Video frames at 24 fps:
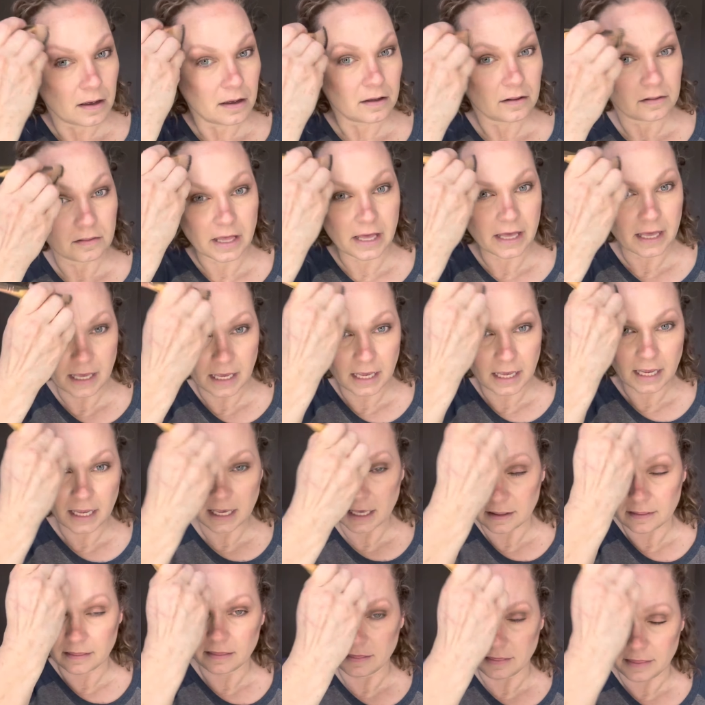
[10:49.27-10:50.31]
like
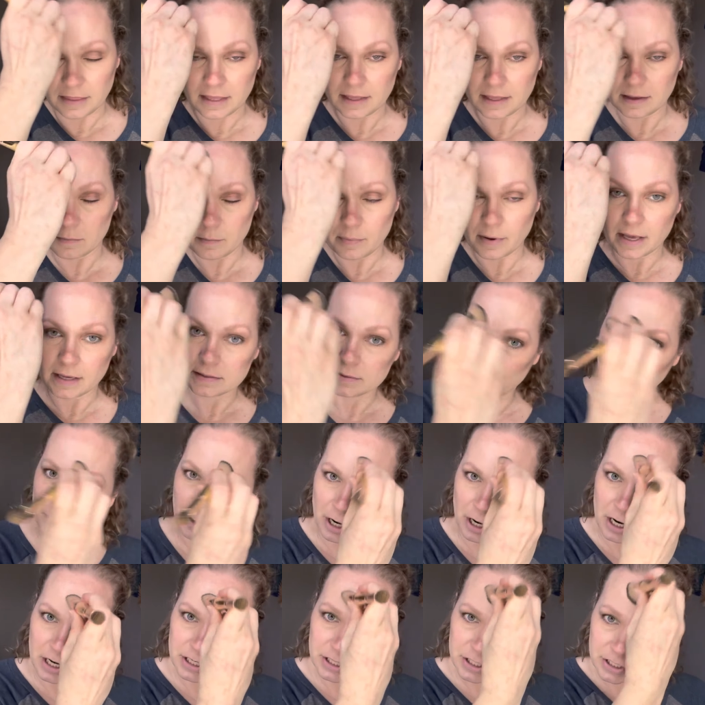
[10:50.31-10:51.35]
the best
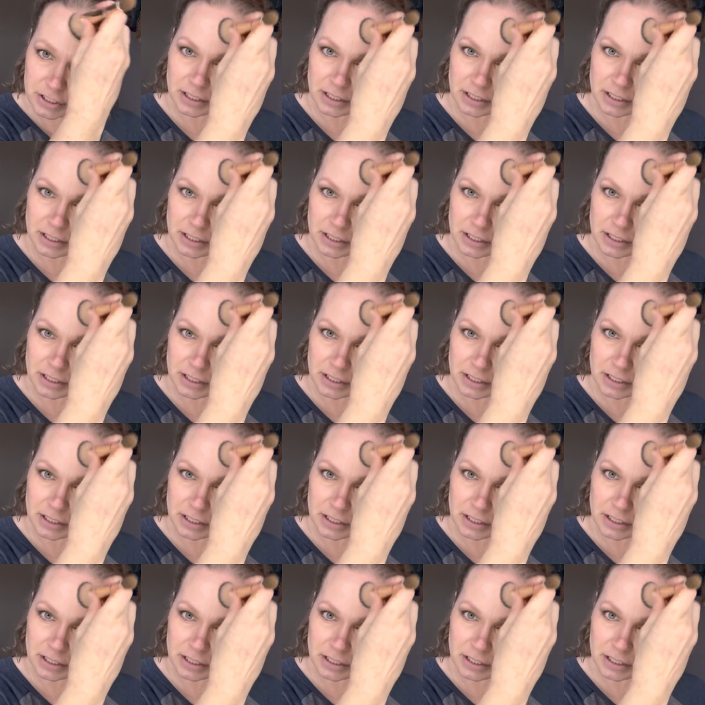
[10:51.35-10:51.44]
brush